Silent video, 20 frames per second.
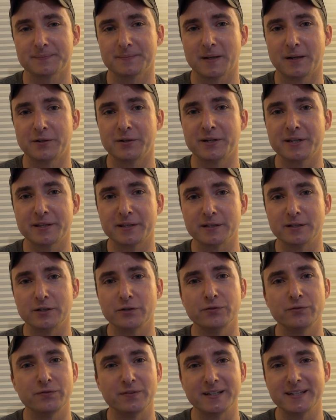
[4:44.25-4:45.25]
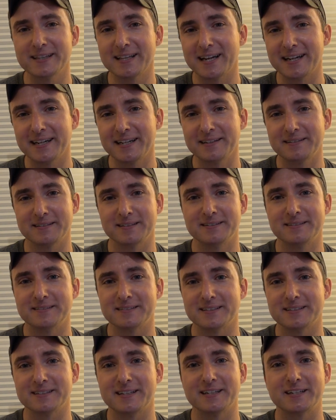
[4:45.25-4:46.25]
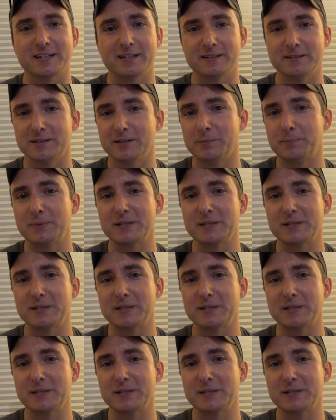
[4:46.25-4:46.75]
underneath a UV light in like a